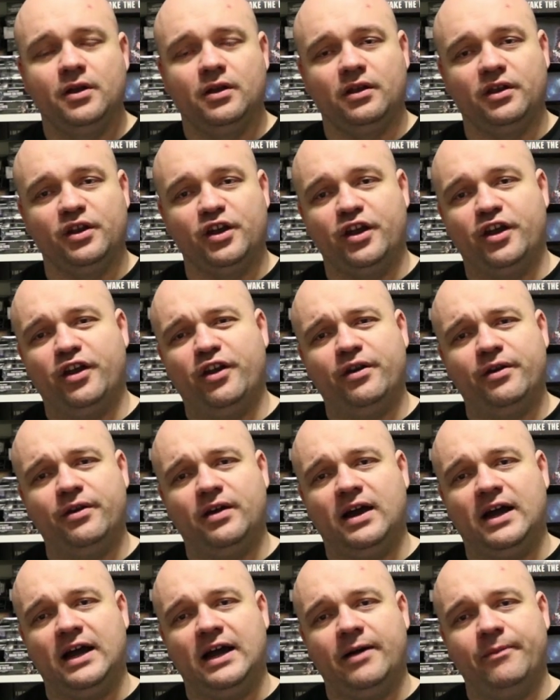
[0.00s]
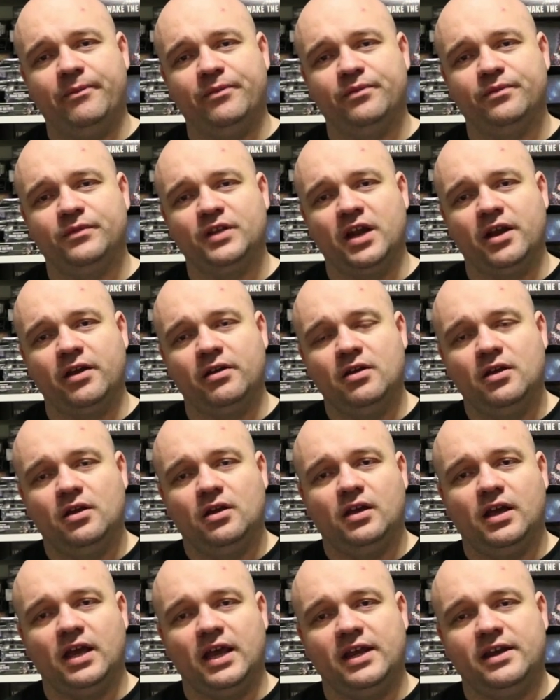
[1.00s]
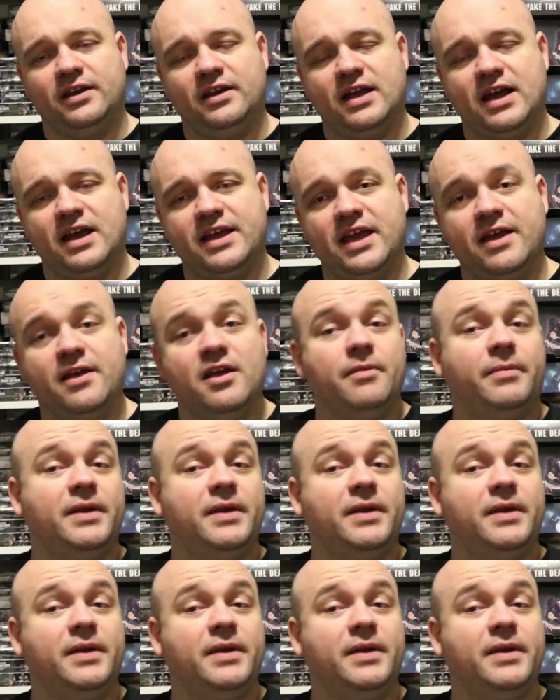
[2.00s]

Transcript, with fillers: You know, um, you know, and uh, yeah.